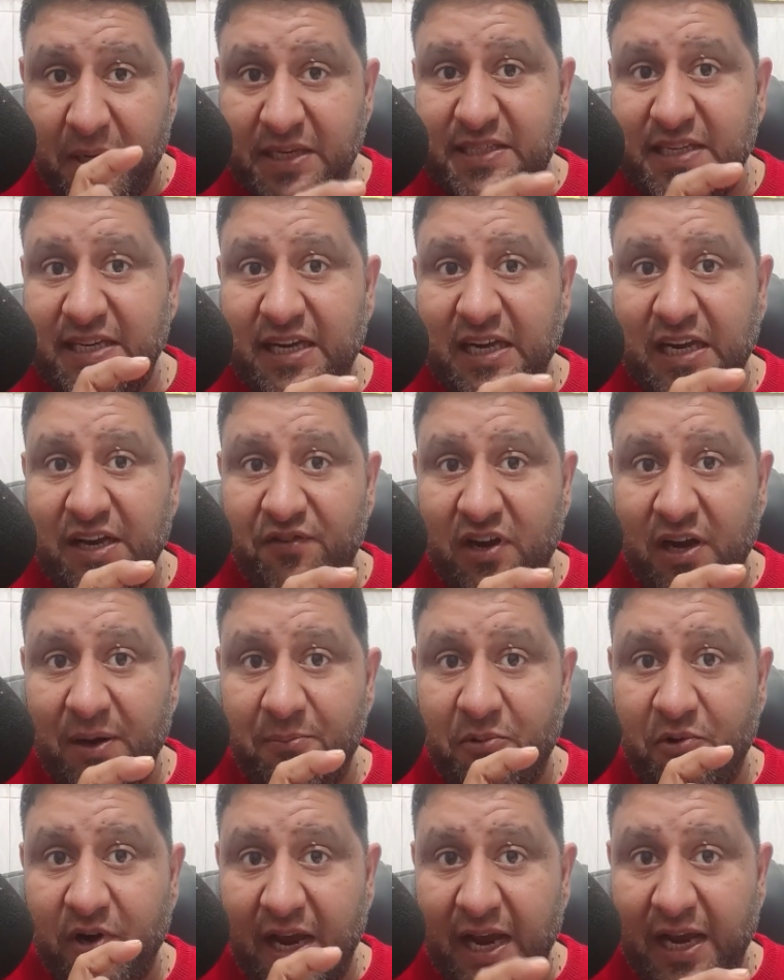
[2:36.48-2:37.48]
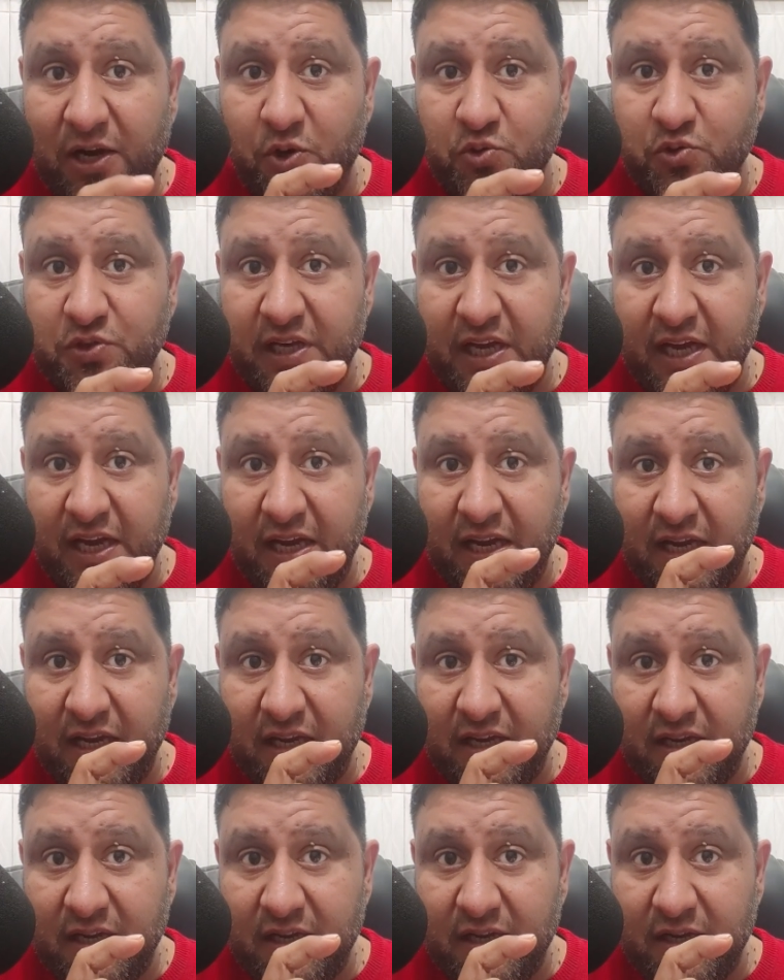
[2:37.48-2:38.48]
Basically, what I'm trying to
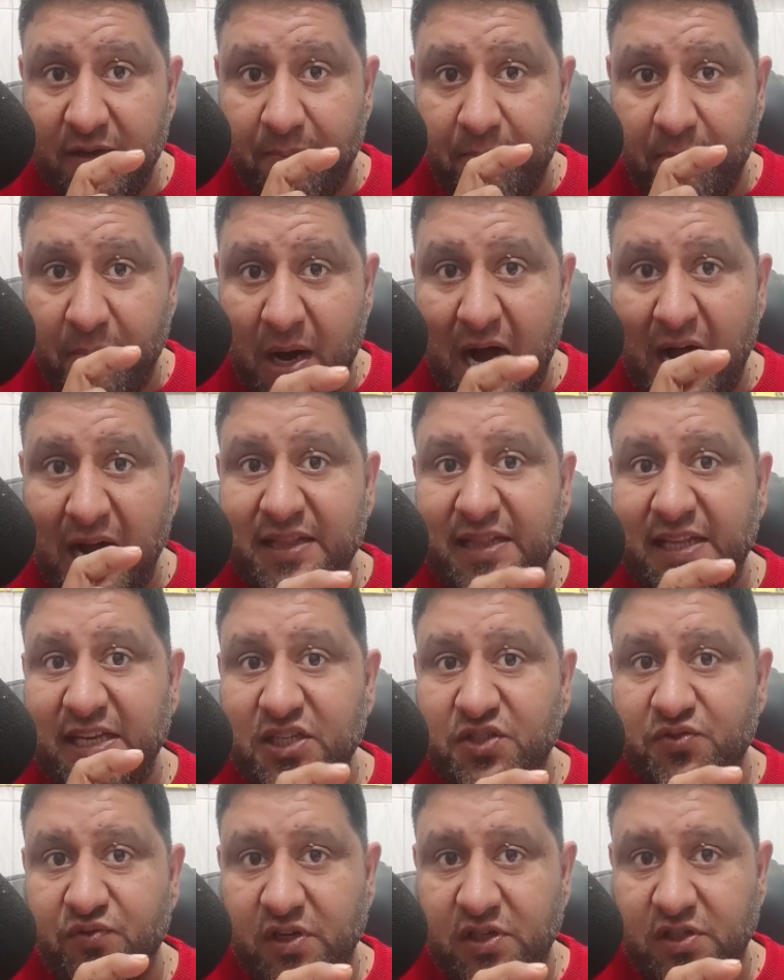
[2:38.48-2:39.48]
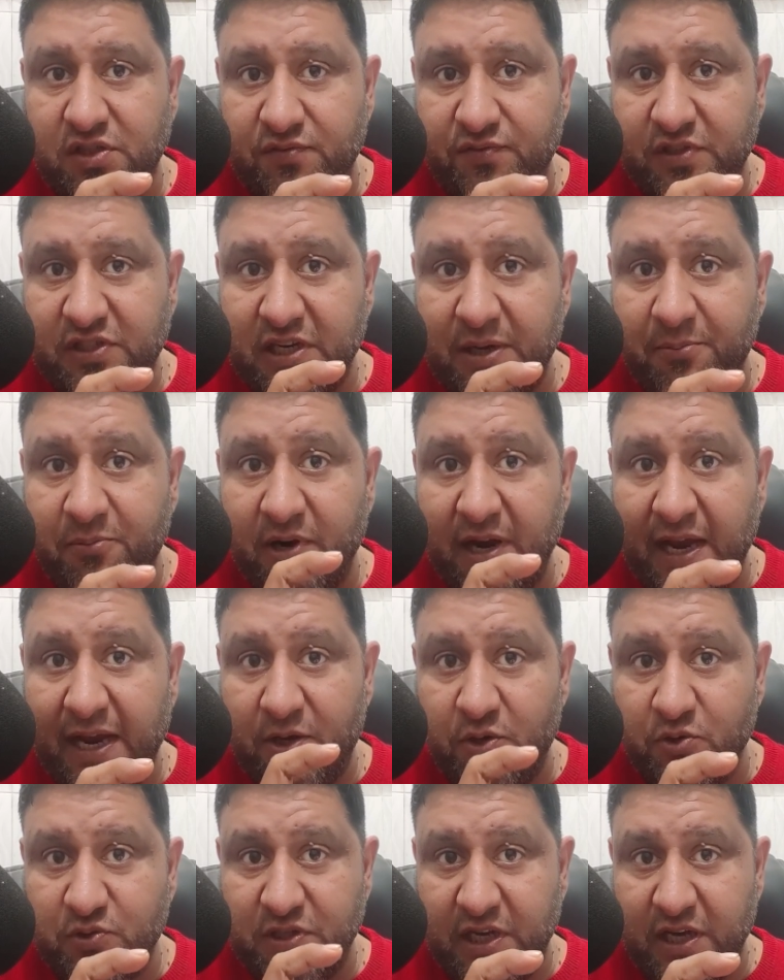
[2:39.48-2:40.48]
say, mark these words which I'm
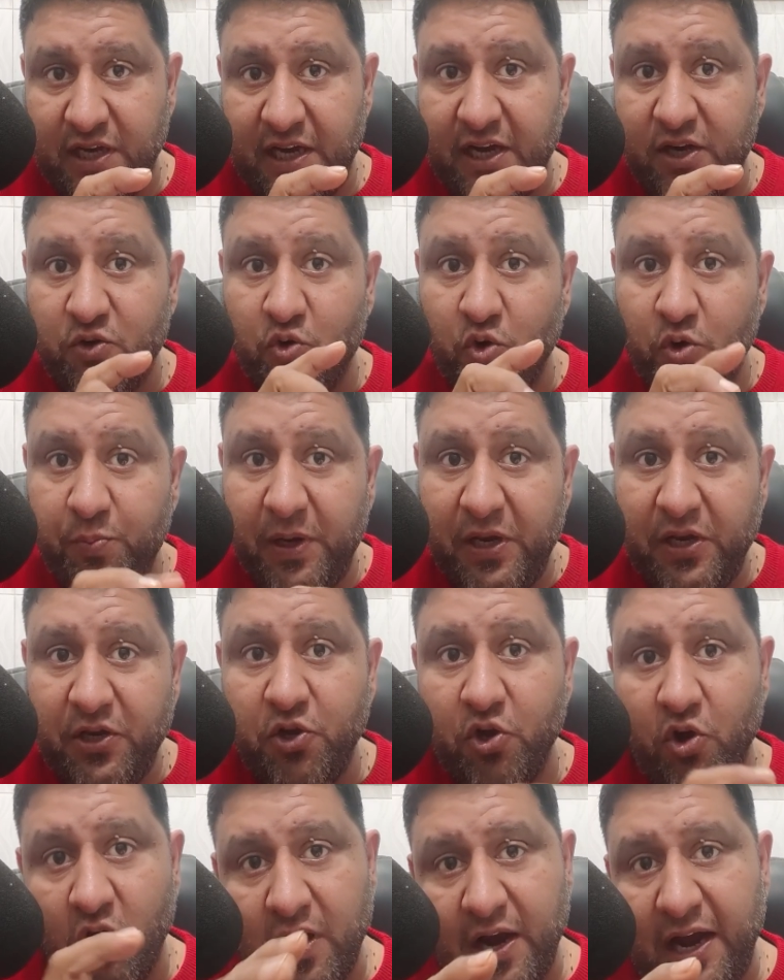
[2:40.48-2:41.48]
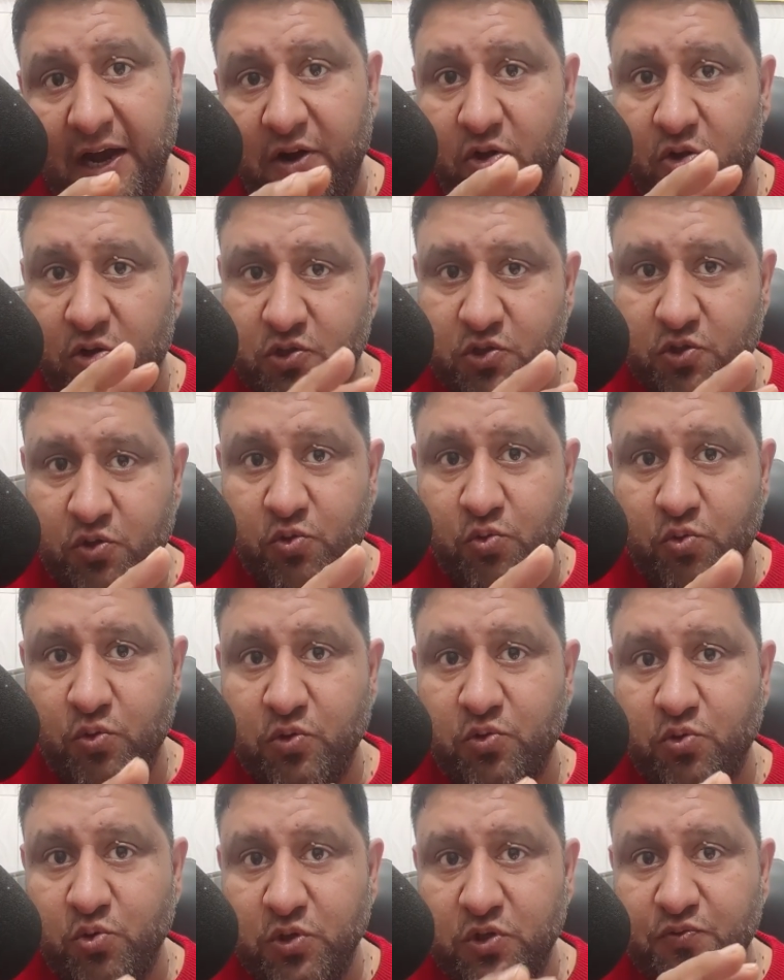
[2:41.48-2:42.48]
trying to say. It could be in your hand also,
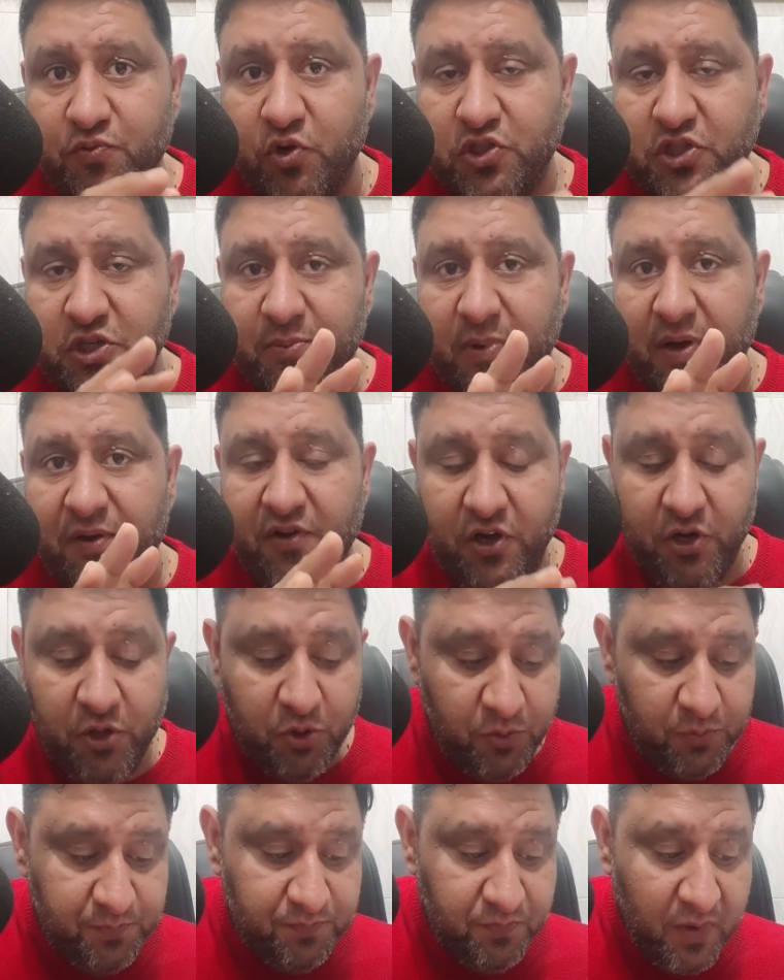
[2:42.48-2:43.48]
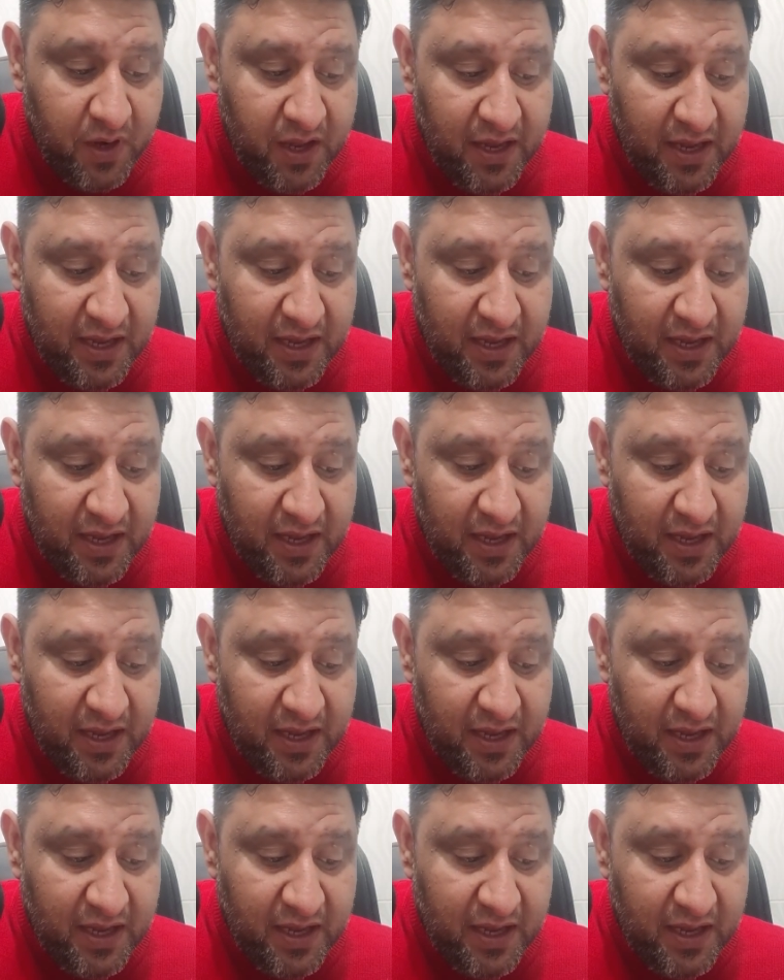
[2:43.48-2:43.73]
who is watching my video.